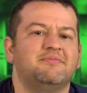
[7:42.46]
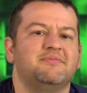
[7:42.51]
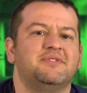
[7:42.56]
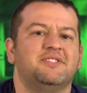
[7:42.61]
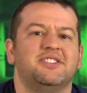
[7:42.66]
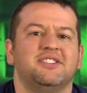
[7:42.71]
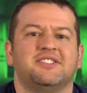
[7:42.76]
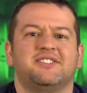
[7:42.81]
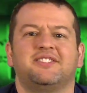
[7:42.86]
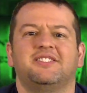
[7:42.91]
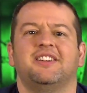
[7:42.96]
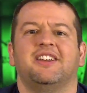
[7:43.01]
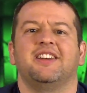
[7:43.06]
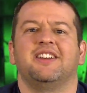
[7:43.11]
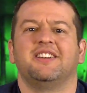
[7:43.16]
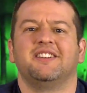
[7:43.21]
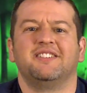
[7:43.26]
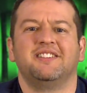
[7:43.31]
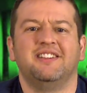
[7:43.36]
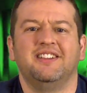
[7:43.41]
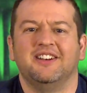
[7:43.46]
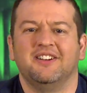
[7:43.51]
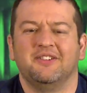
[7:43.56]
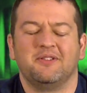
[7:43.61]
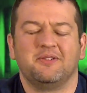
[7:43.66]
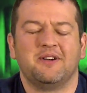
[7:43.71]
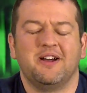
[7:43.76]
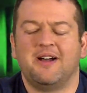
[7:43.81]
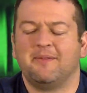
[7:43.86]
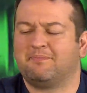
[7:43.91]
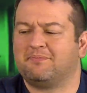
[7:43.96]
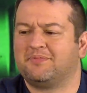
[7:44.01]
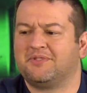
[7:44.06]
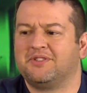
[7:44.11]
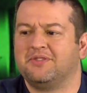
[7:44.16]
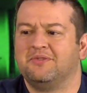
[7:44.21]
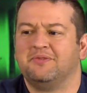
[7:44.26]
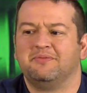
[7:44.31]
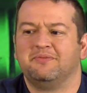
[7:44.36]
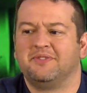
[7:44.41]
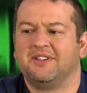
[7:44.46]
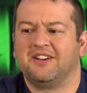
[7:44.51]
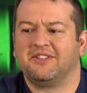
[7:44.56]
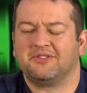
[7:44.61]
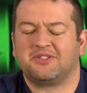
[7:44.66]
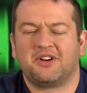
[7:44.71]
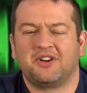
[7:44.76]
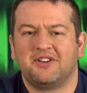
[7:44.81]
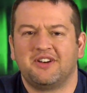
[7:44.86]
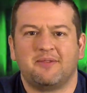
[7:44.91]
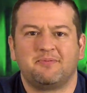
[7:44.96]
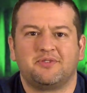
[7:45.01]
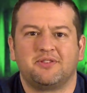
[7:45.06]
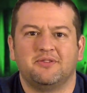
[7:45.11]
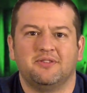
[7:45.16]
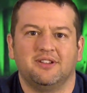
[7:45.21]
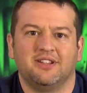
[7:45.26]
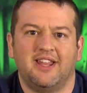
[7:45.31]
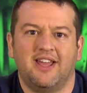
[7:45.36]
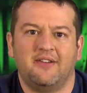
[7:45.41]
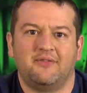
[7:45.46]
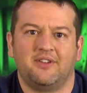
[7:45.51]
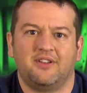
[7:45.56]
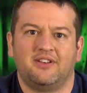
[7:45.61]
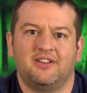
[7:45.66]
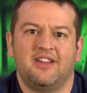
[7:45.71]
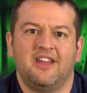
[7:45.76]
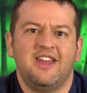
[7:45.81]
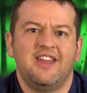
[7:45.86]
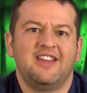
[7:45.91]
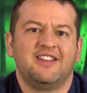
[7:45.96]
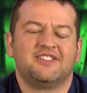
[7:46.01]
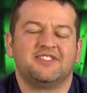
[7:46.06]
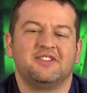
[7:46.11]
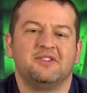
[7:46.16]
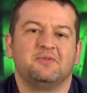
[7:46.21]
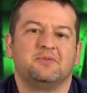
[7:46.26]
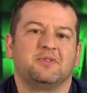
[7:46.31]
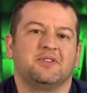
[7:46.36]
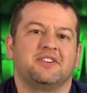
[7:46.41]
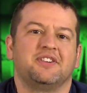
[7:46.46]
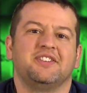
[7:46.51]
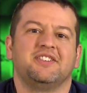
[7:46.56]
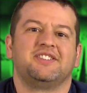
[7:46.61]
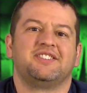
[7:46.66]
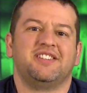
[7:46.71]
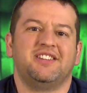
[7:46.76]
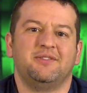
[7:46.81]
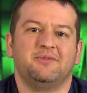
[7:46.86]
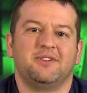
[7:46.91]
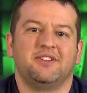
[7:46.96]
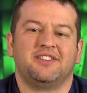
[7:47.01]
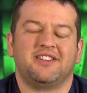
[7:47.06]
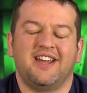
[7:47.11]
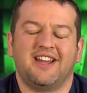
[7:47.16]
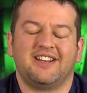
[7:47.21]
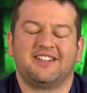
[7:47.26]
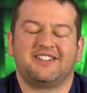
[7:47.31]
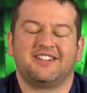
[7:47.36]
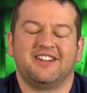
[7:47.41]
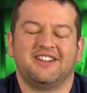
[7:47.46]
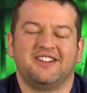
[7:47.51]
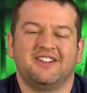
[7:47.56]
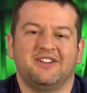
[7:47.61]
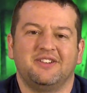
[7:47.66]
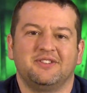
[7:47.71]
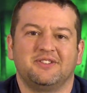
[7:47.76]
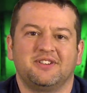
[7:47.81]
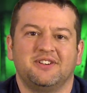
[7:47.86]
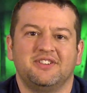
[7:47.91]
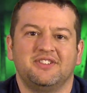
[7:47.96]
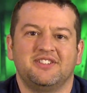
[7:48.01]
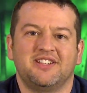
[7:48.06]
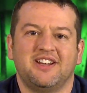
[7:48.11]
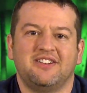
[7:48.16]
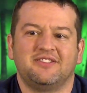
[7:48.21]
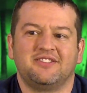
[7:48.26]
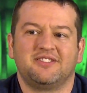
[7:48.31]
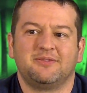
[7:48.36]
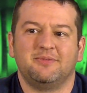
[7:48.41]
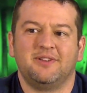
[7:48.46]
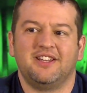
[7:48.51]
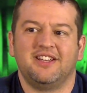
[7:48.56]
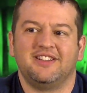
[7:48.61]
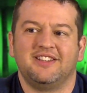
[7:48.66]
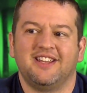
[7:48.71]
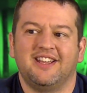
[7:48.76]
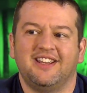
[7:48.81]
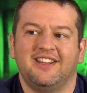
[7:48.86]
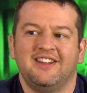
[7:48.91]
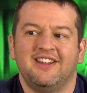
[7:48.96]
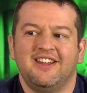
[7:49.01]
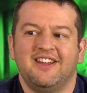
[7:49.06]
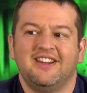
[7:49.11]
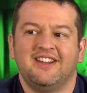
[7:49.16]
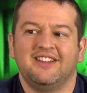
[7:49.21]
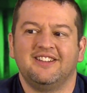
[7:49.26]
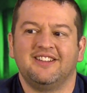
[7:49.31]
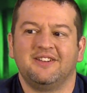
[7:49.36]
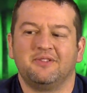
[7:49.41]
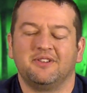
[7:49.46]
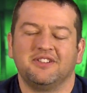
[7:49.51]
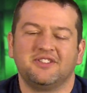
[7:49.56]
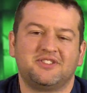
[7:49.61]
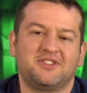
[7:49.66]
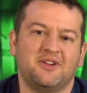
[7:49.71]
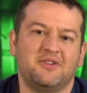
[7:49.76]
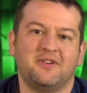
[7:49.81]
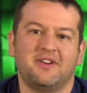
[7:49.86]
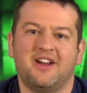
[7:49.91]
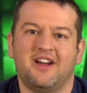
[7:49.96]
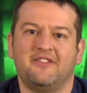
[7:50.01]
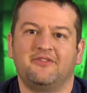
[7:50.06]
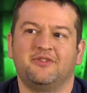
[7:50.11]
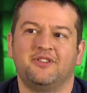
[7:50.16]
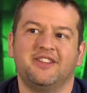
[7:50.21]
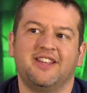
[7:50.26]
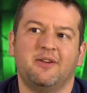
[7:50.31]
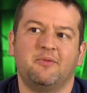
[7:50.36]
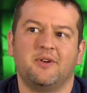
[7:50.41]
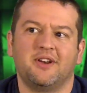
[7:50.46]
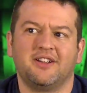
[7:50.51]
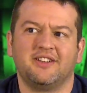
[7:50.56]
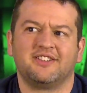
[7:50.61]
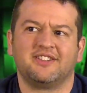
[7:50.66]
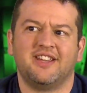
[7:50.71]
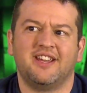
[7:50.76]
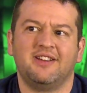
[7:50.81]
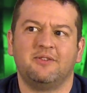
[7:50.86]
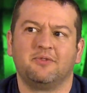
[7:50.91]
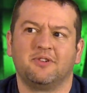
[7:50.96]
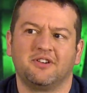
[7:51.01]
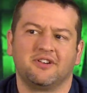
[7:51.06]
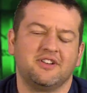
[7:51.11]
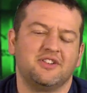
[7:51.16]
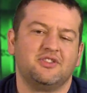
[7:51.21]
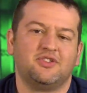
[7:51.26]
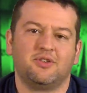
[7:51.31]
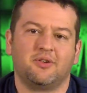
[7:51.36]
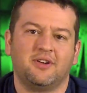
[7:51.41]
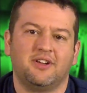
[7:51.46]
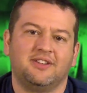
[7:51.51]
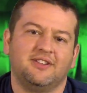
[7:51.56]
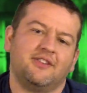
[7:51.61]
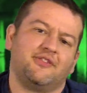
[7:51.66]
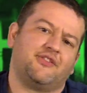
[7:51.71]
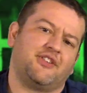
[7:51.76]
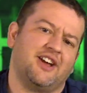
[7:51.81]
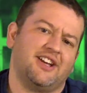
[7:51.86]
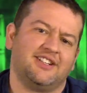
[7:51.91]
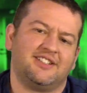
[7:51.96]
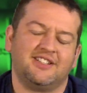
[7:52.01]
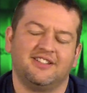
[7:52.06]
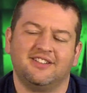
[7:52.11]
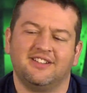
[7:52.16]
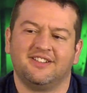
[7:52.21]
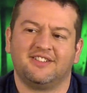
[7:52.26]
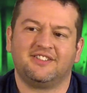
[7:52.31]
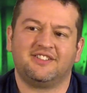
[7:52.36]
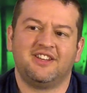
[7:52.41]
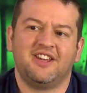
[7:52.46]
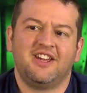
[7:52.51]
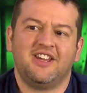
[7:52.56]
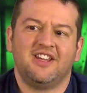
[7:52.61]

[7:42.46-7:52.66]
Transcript: just up to turned up to 11. So we're gonna see what that all turns out to be, and they really show it off when they want to say we're gonna join the fight in this.